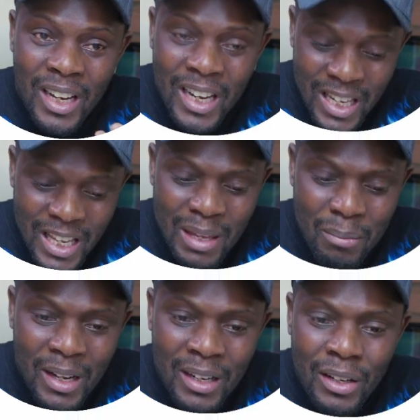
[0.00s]
an
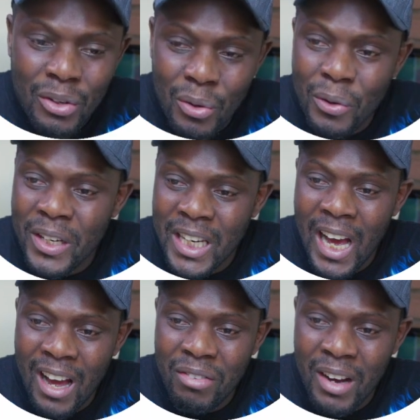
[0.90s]
email. You already
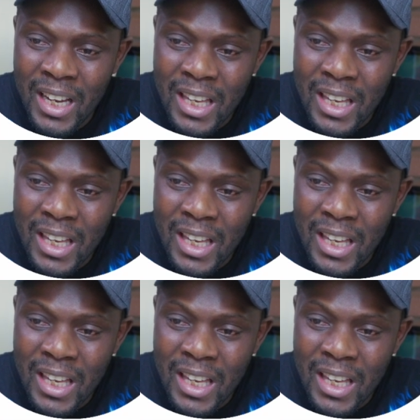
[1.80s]
have her